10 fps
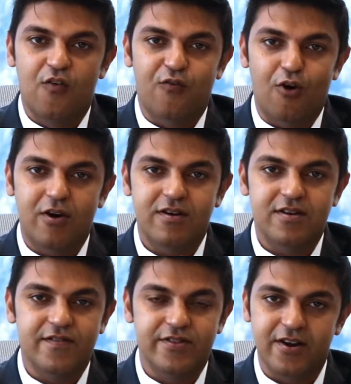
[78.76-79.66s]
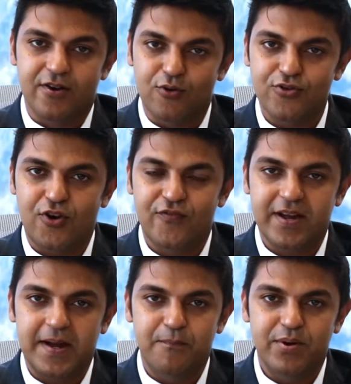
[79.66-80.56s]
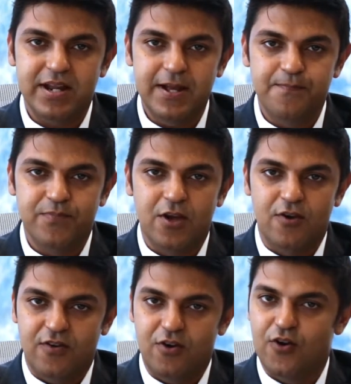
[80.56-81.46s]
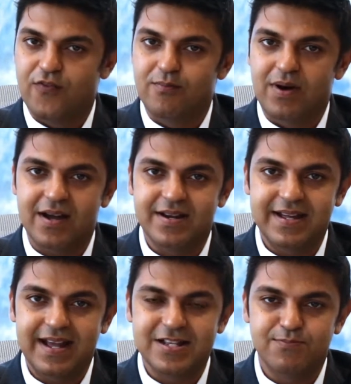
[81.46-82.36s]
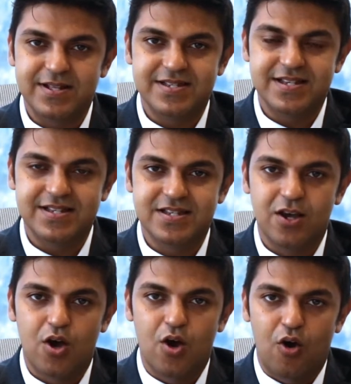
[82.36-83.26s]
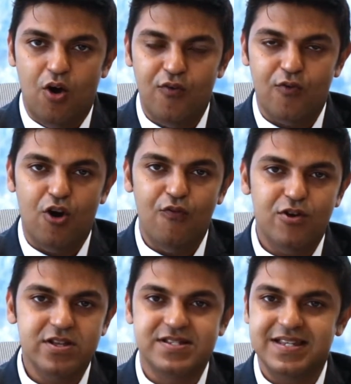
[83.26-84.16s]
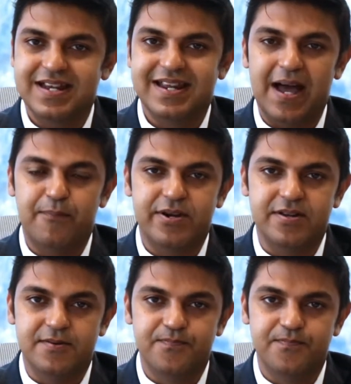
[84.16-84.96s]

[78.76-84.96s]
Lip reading: for the growth of the company, or for marketing expenses, or for the seed capital.